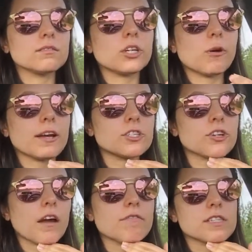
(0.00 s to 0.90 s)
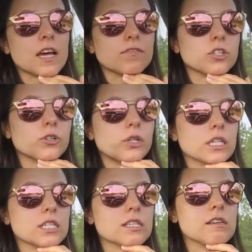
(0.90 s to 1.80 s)
you know, I could drive this afternoon
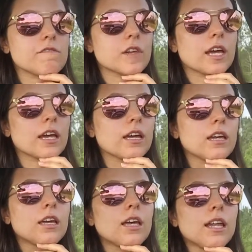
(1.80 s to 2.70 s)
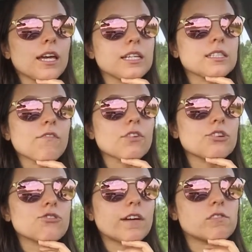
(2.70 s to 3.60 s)
and this evening. And I can definitely
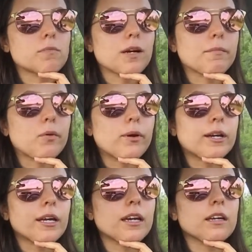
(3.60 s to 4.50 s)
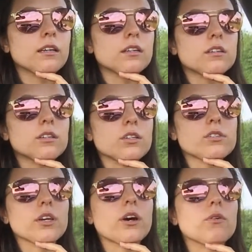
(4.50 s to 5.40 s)
drive tomorrow morning.
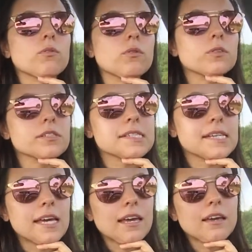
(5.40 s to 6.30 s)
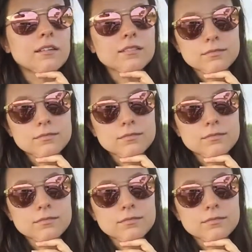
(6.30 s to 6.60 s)
So, we'll see.